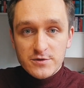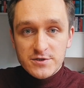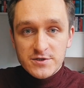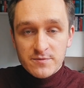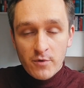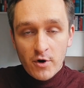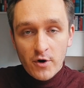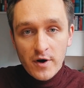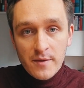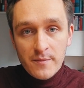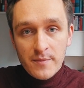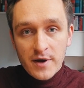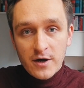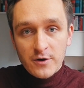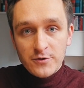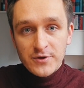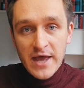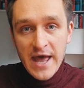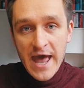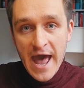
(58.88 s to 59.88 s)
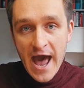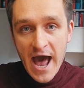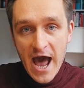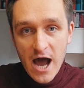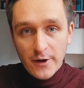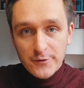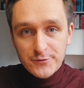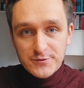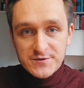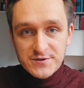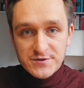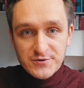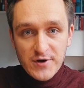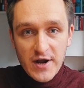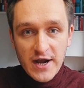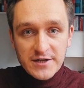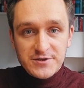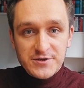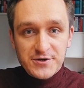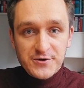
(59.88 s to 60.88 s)
So it's more about how to
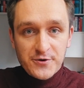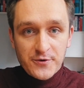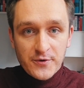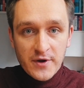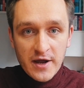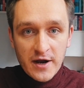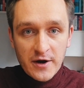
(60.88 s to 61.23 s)
structure your